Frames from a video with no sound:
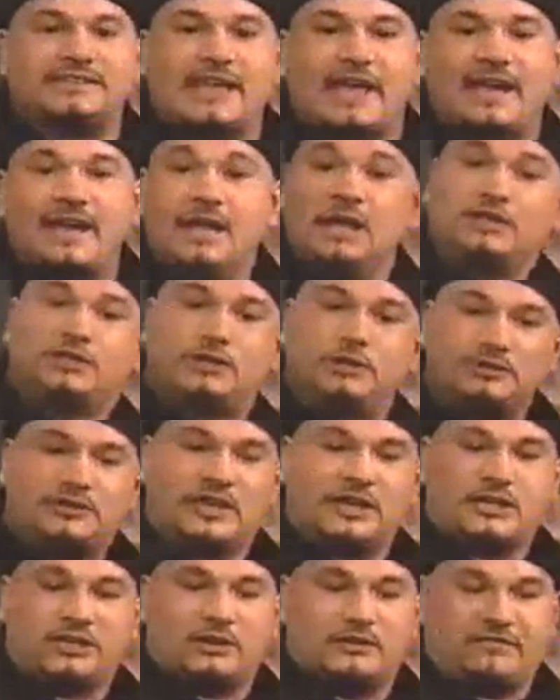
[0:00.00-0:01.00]
say, do
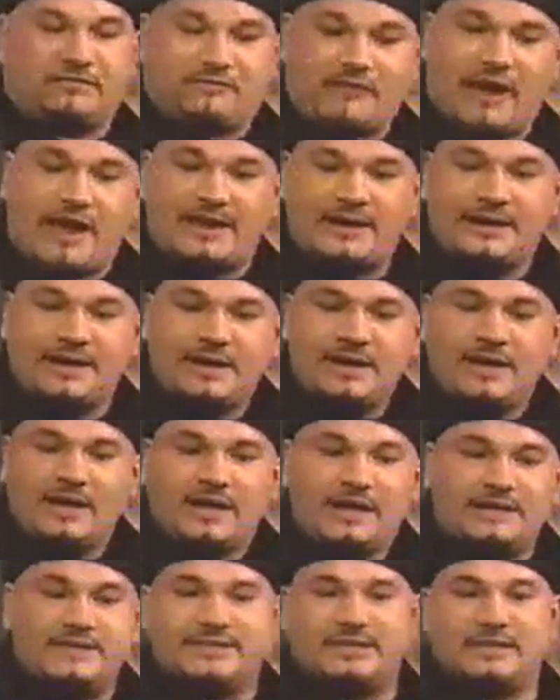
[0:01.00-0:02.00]
you think your friend
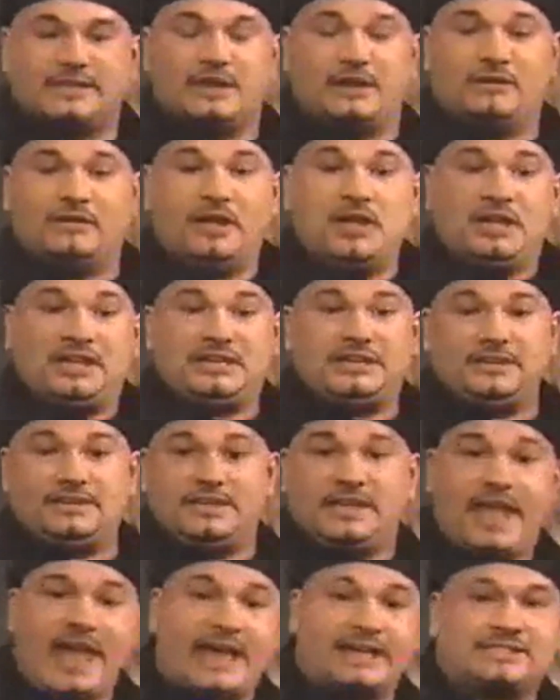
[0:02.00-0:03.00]
is either
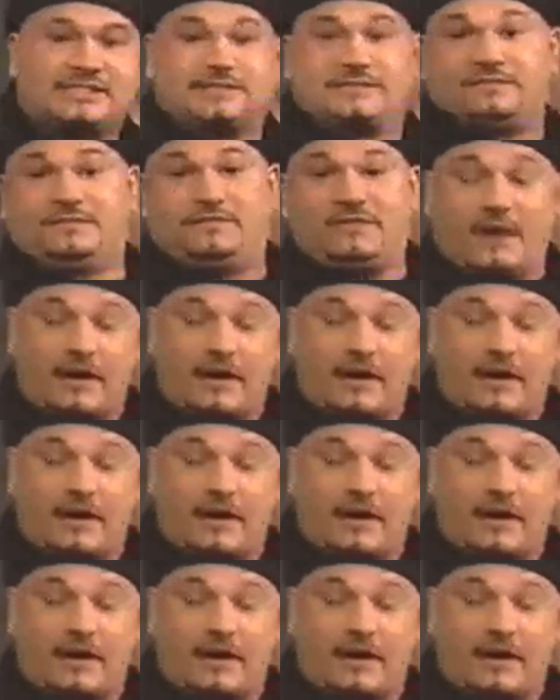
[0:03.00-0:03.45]
yes,